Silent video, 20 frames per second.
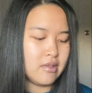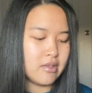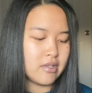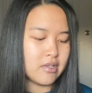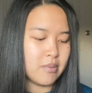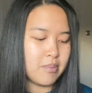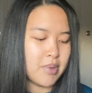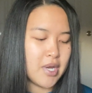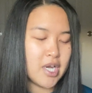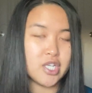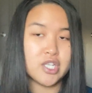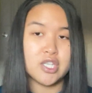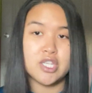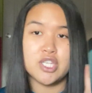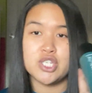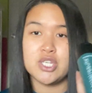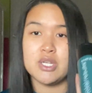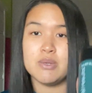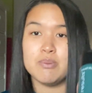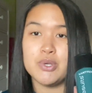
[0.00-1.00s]
compared to
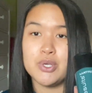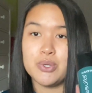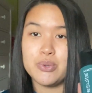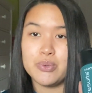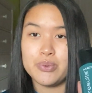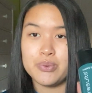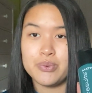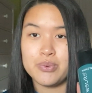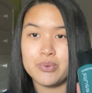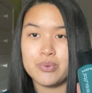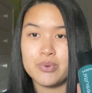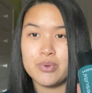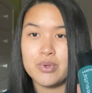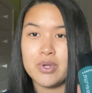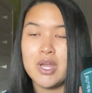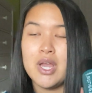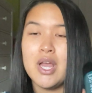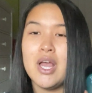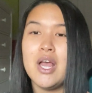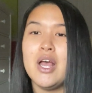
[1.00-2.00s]
the shampoo.
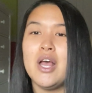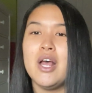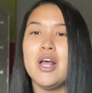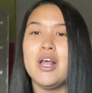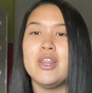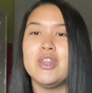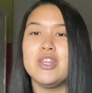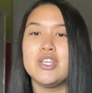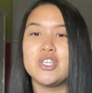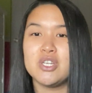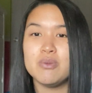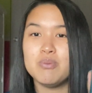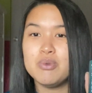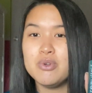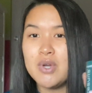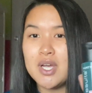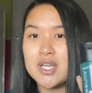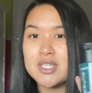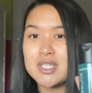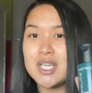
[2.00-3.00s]
The
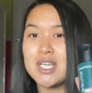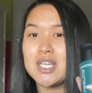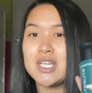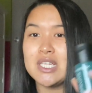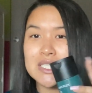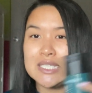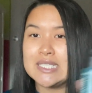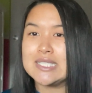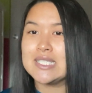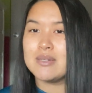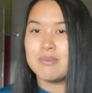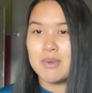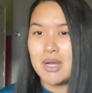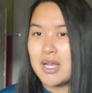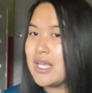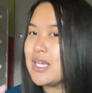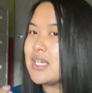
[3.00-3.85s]
shampoo has like a decent amount,